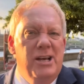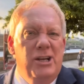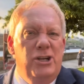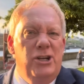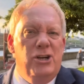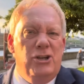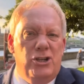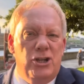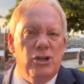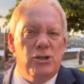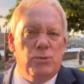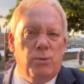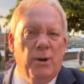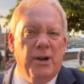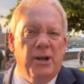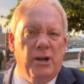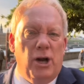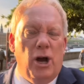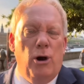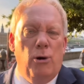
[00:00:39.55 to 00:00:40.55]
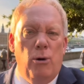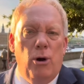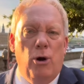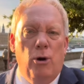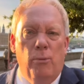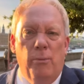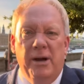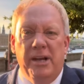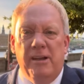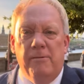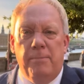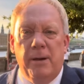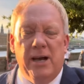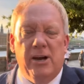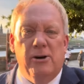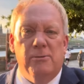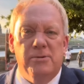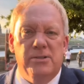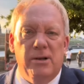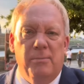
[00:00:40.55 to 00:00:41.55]
You just want to go home when you pick
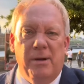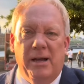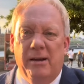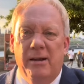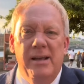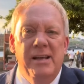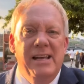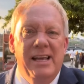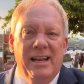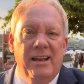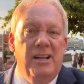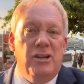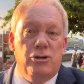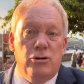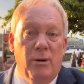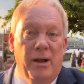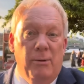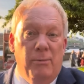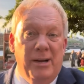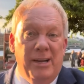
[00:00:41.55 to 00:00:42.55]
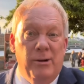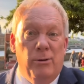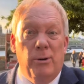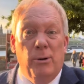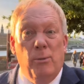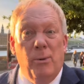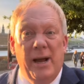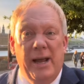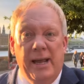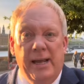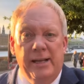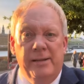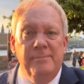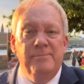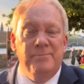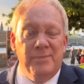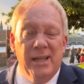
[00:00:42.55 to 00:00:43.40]
up something, literally, when you're away.